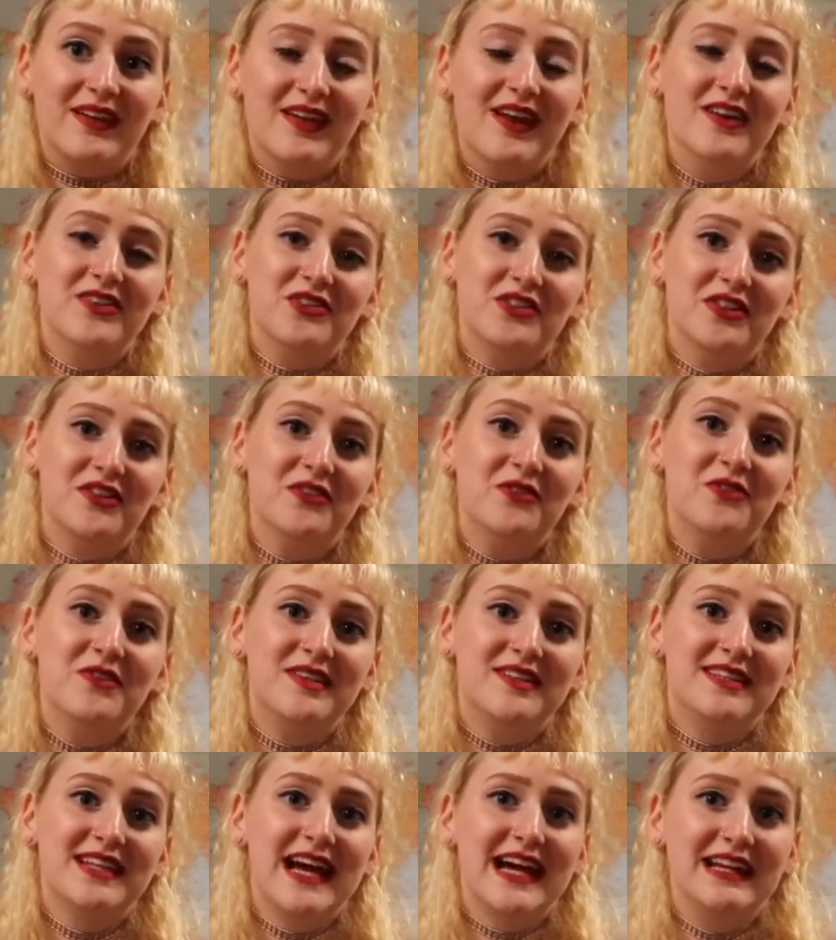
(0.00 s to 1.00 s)
Not sure who
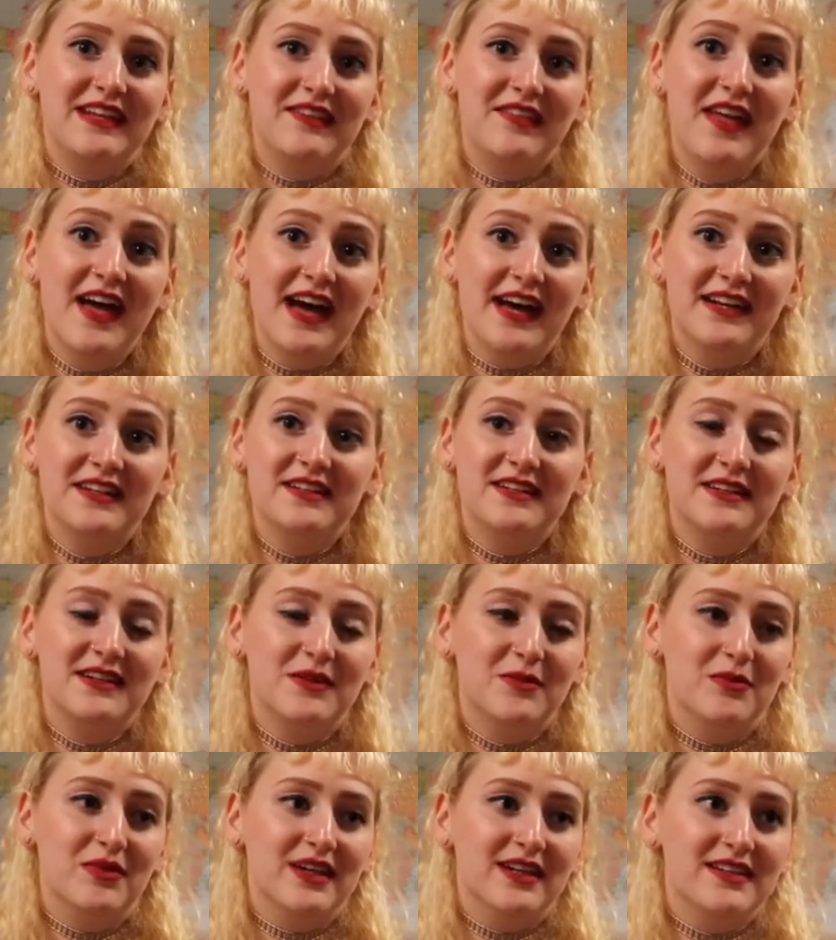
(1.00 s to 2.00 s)
decided that,
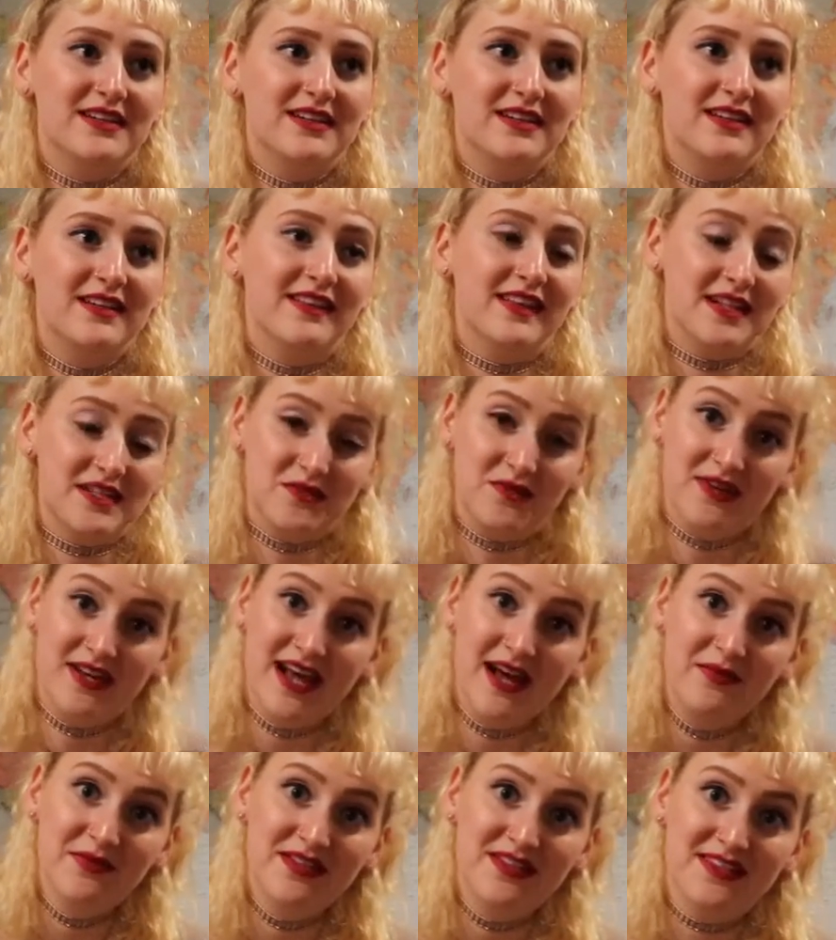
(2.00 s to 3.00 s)
but that's what
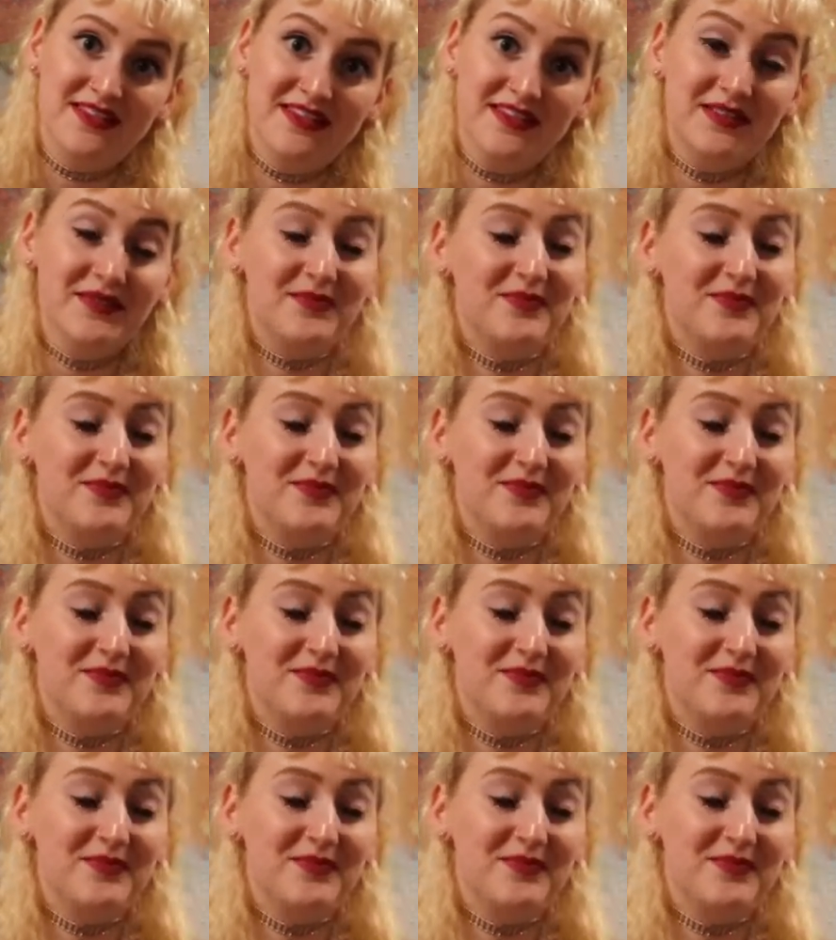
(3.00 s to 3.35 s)
happened.